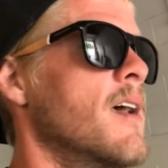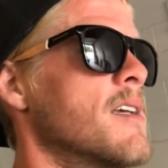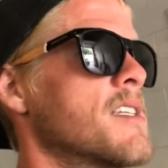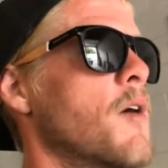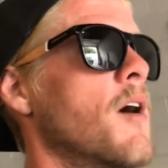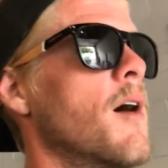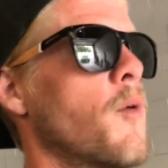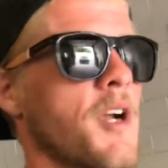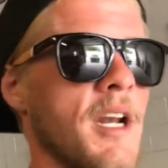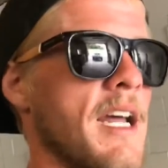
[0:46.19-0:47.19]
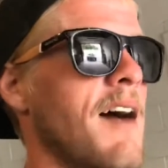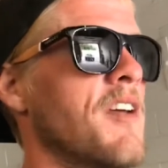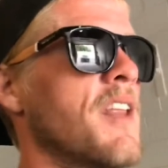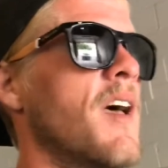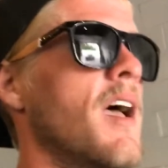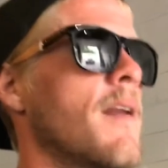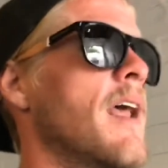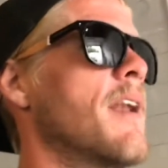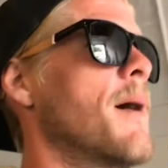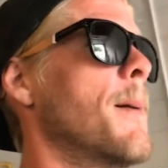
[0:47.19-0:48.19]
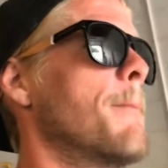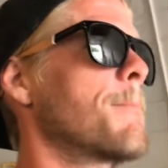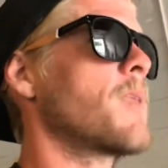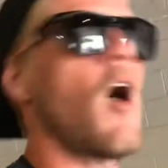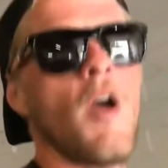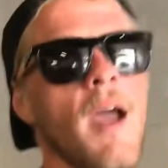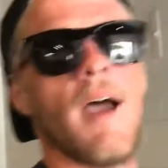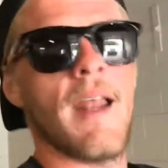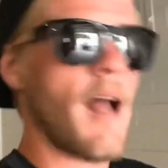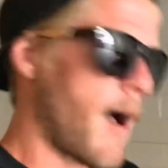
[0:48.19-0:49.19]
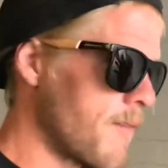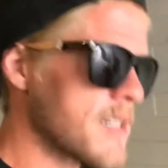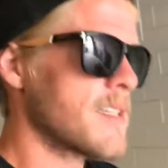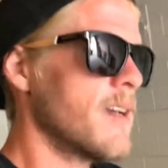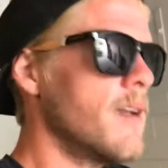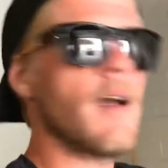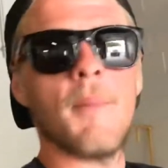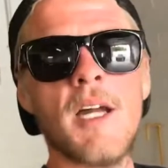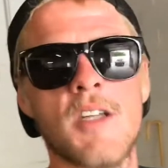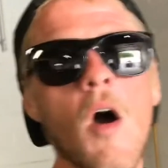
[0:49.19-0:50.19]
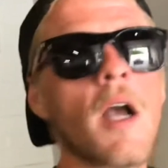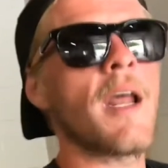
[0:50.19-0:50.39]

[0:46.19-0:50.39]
So we're gonna dive into that. And oh yeah, and obviously I'm not talking